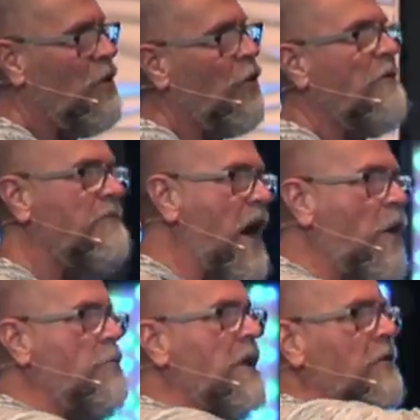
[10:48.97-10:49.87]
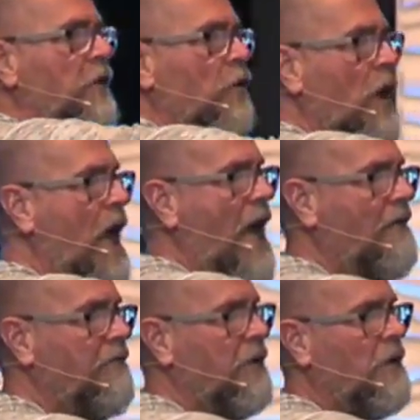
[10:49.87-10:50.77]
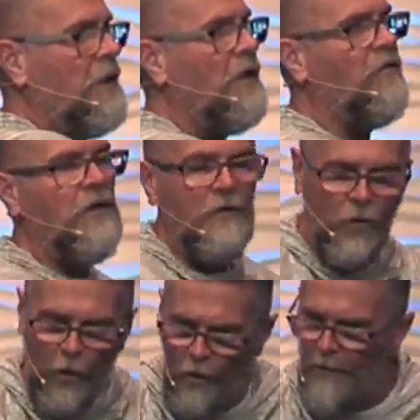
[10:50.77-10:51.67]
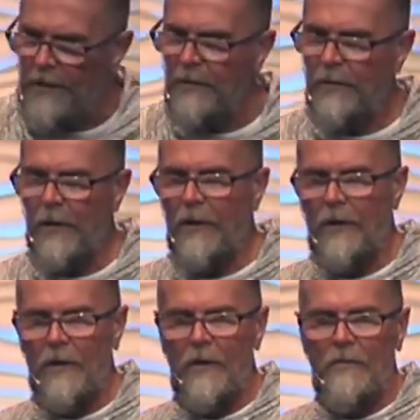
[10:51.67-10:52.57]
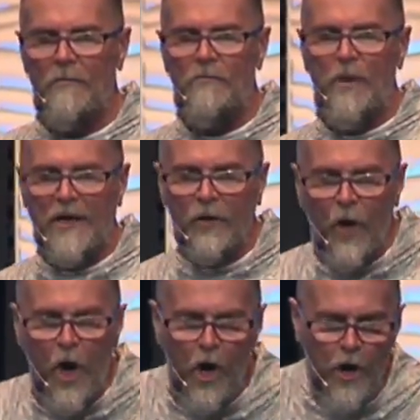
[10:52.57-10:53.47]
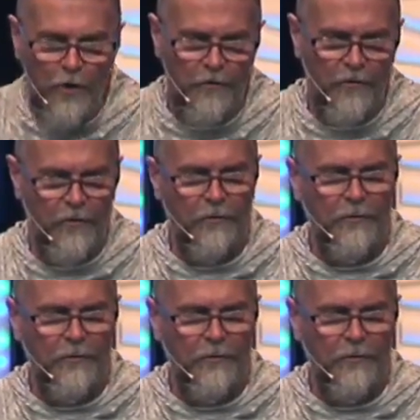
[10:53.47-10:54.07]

Your environment of your life is determined by your heart.